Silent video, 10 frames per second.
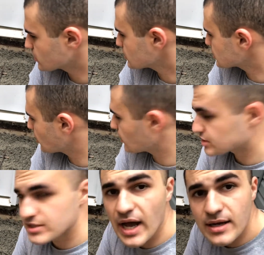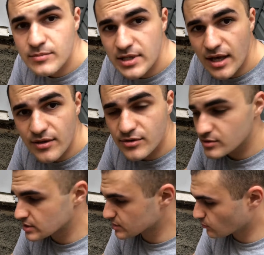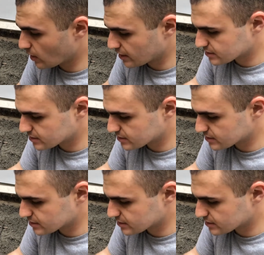So I just tied them together using some wire